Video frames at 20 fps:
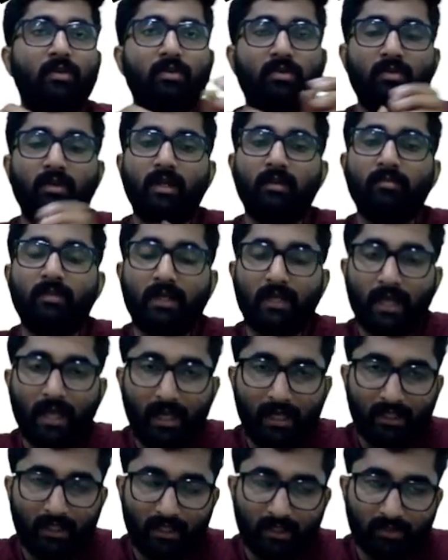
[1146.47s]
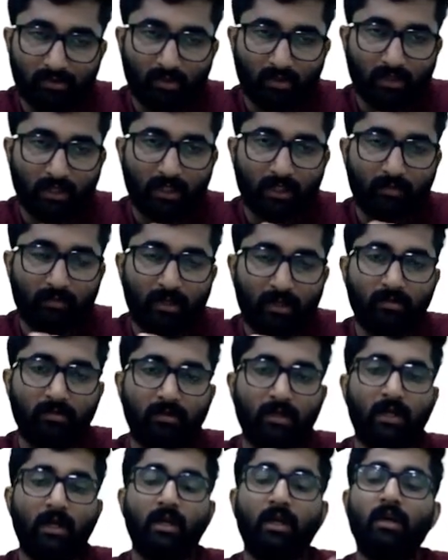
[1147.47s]
Rule number 8 is talking
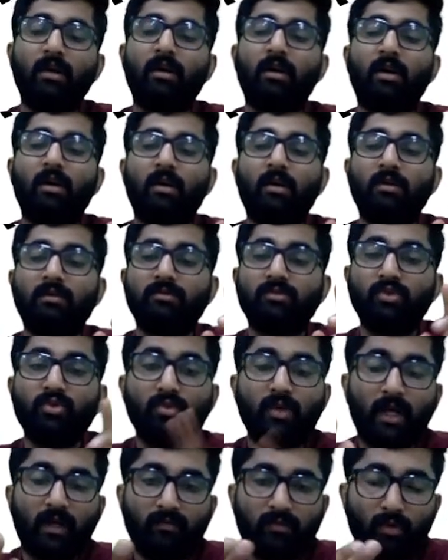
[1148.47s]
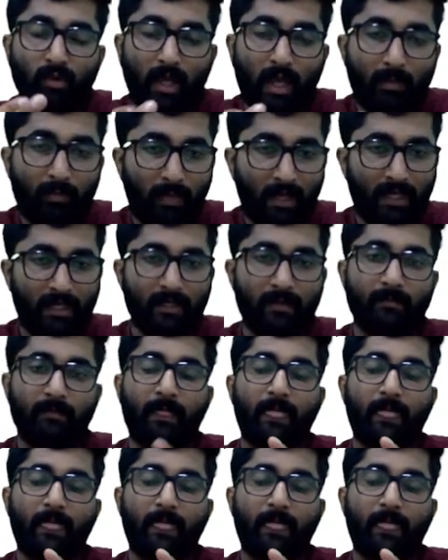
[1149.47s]
about you have to apply